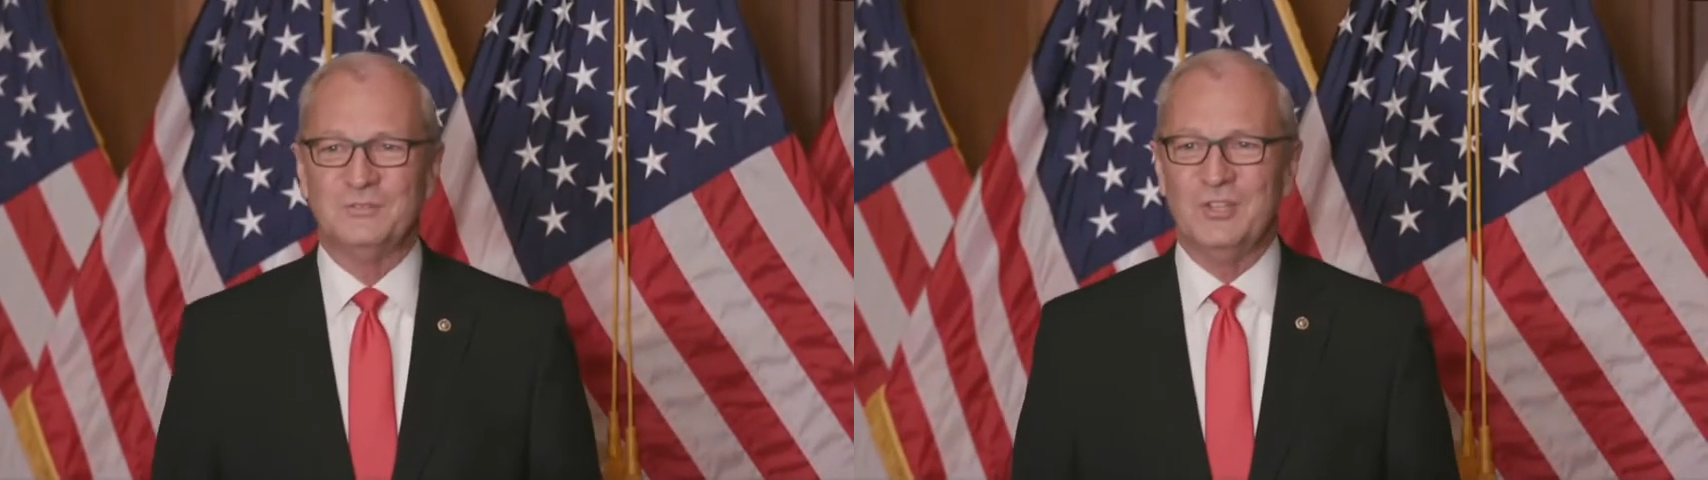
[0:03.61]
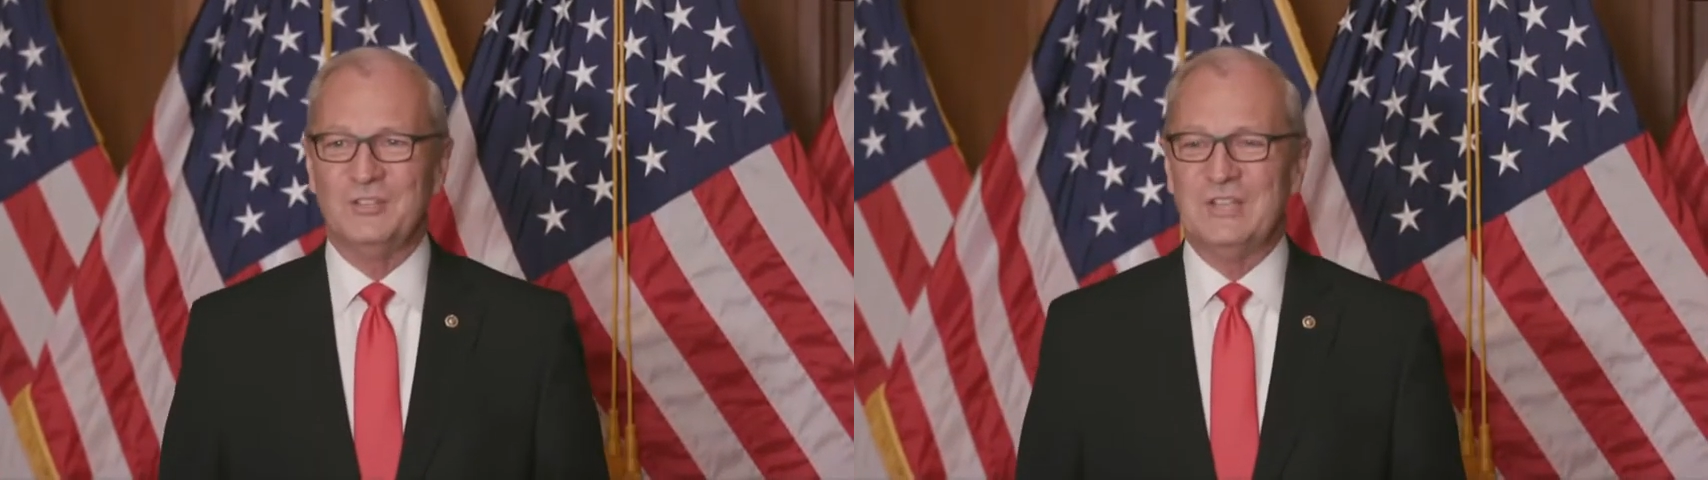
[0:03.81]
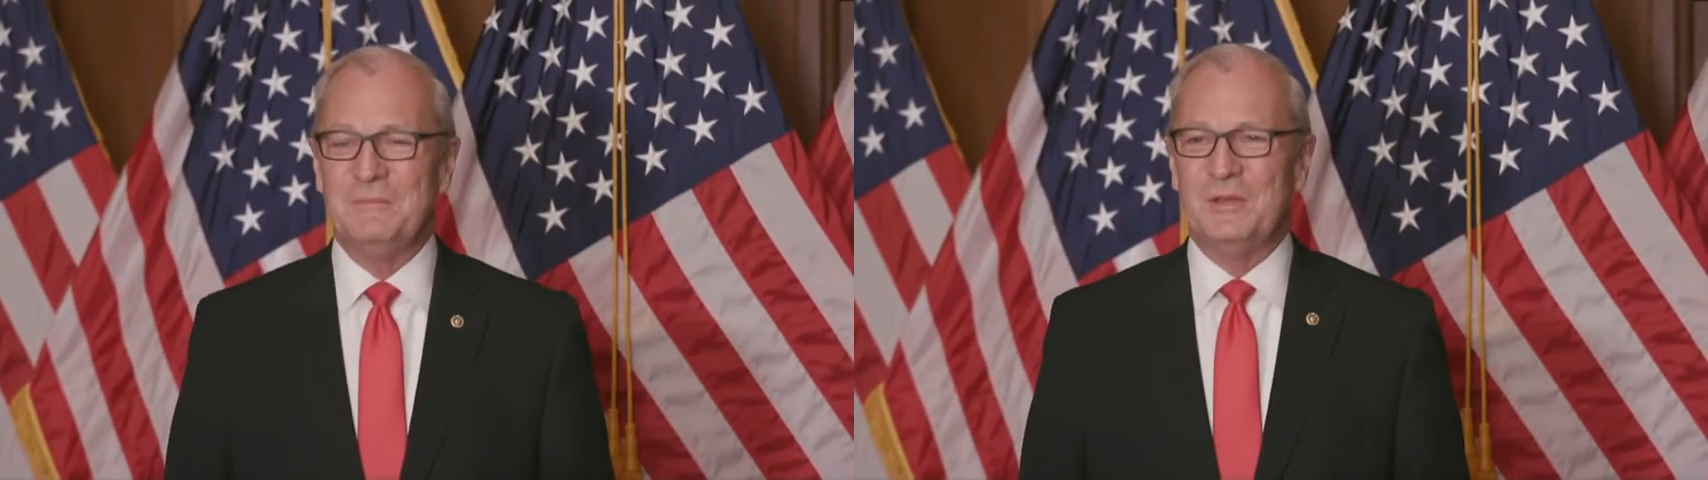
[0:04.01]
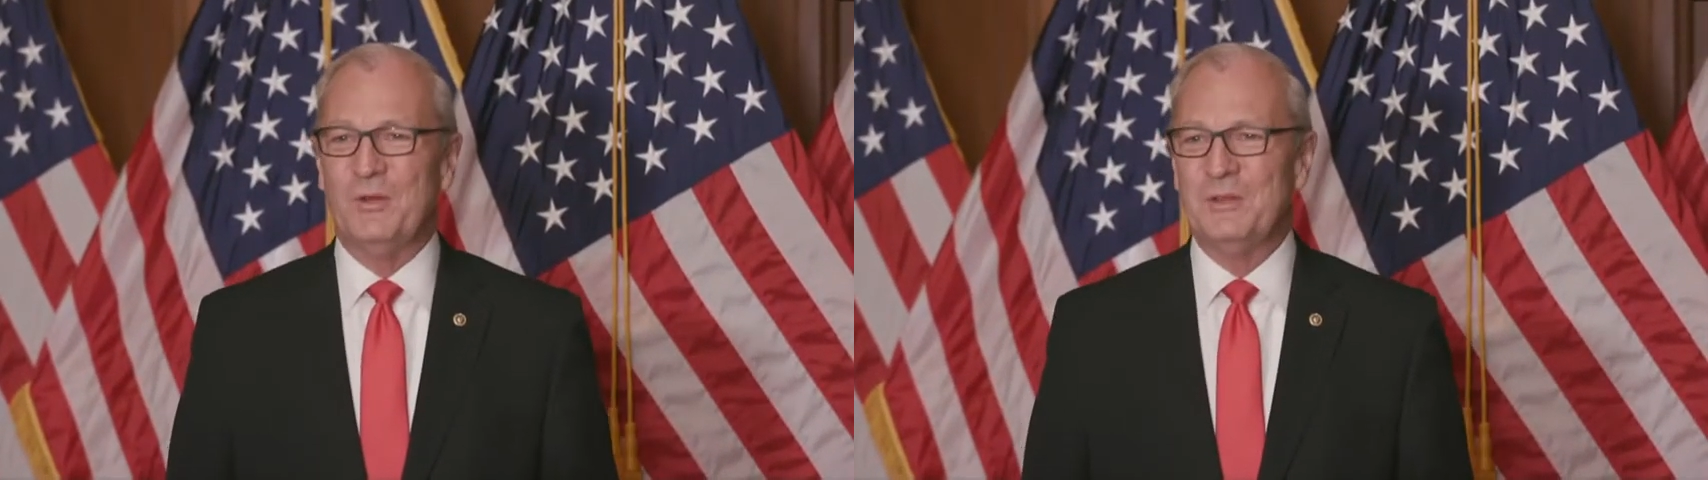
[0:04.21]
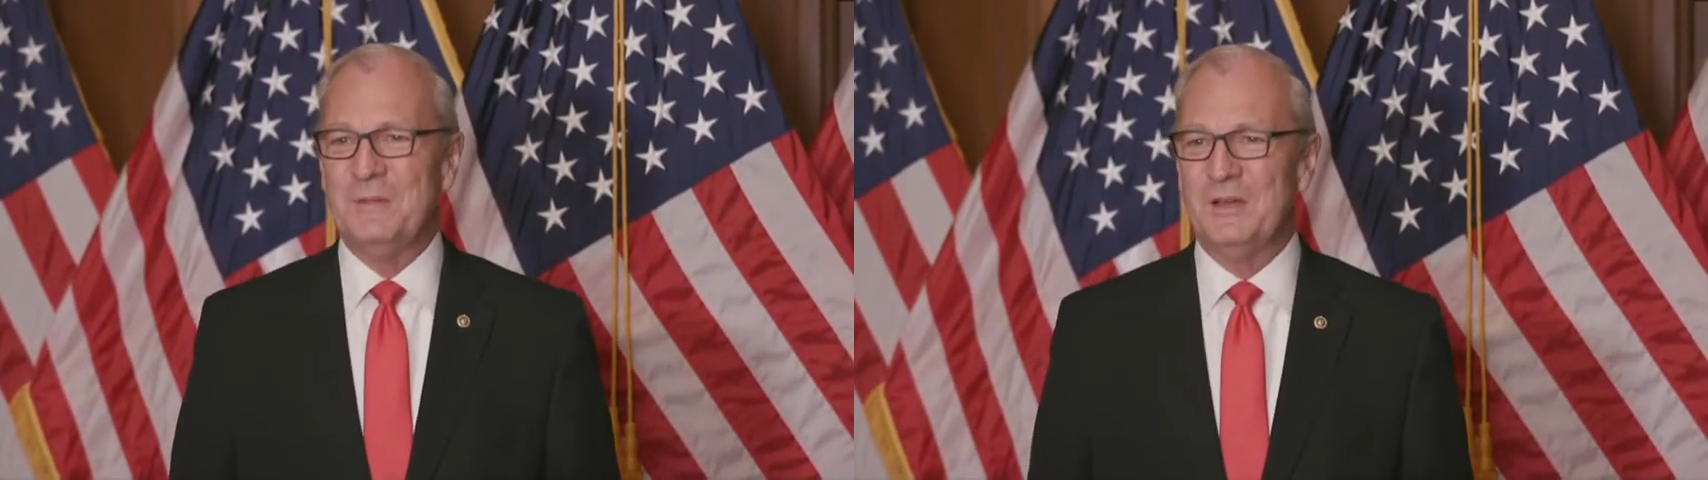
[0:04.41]
Judge Amy
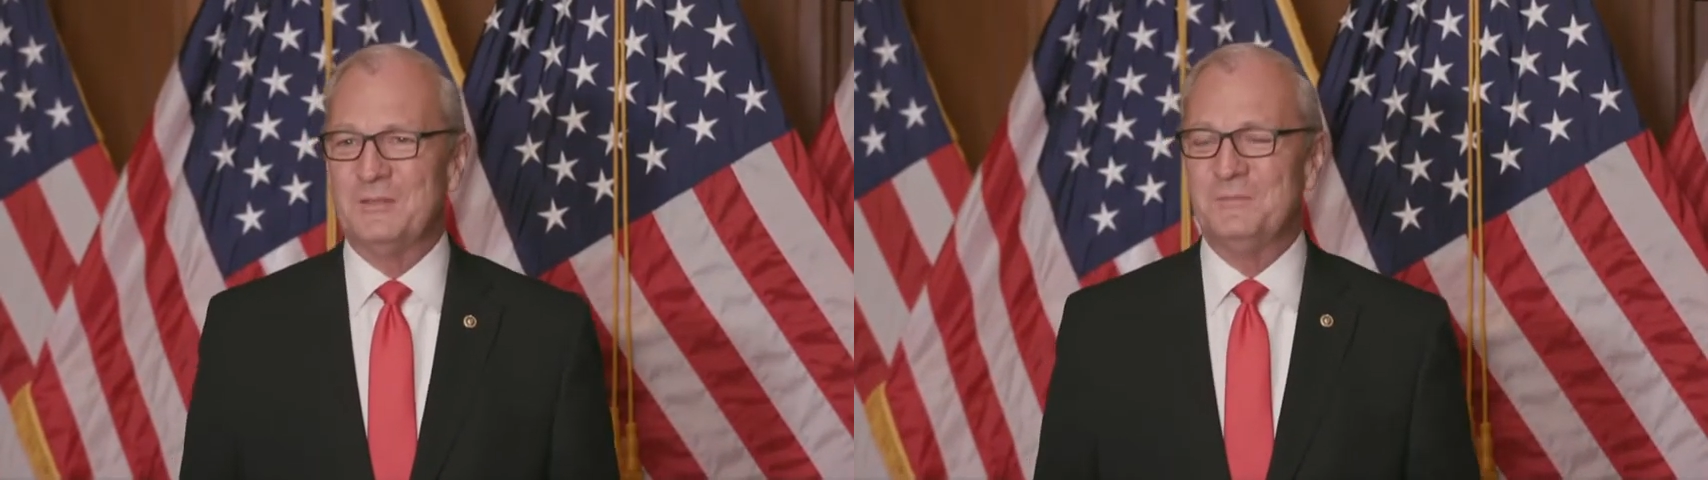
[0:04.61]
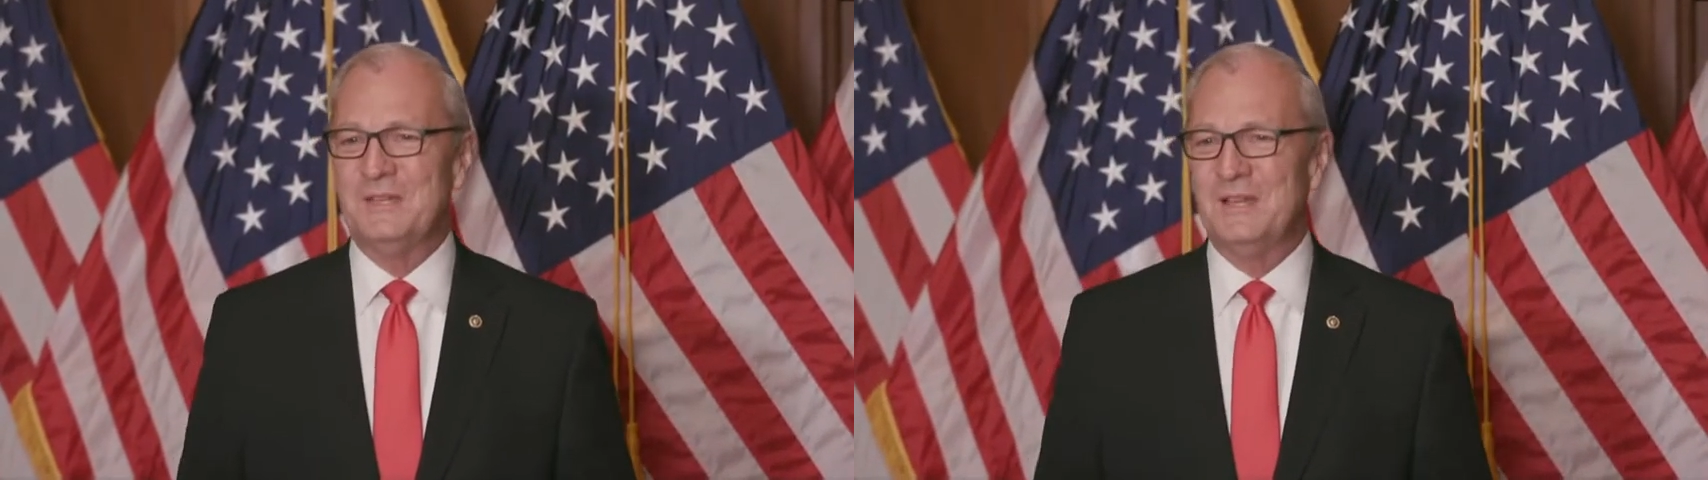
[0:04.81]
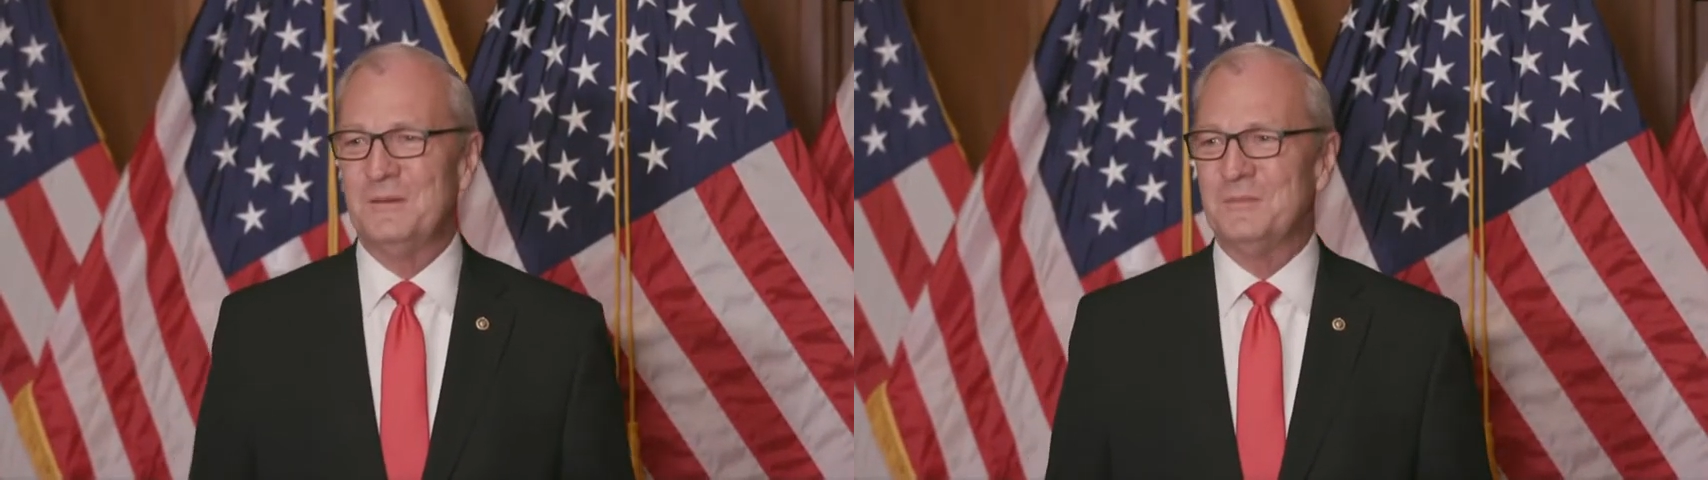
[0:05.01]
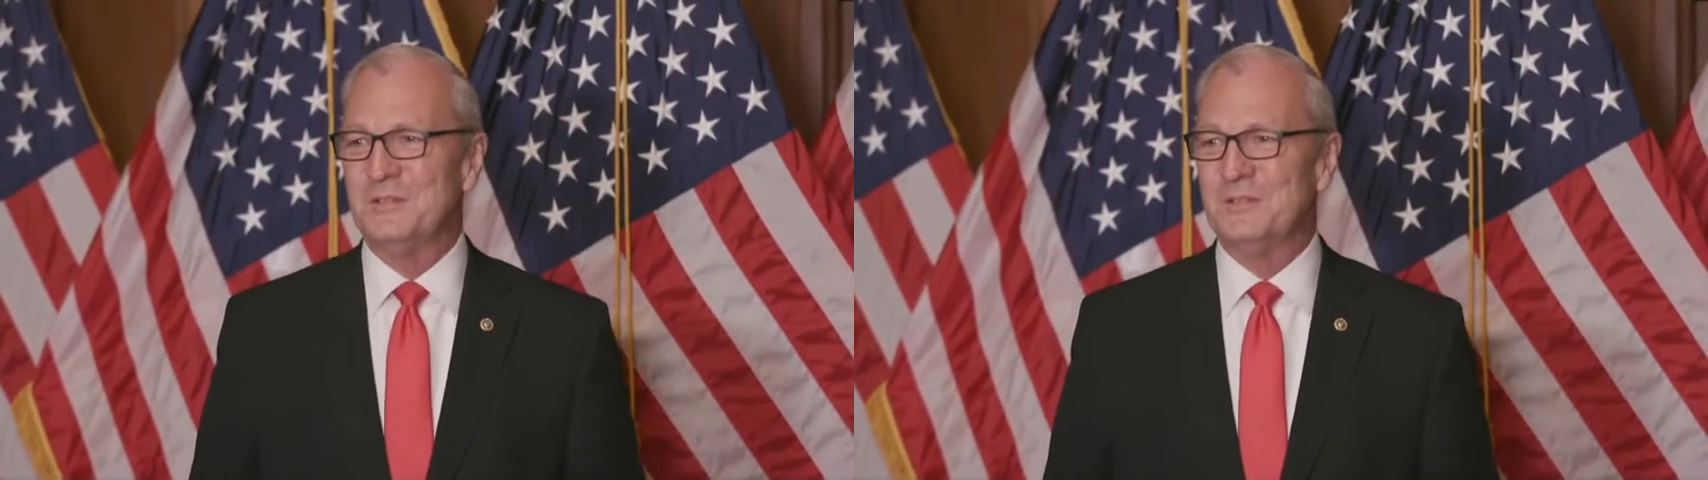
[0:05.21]
Coney Barrett to become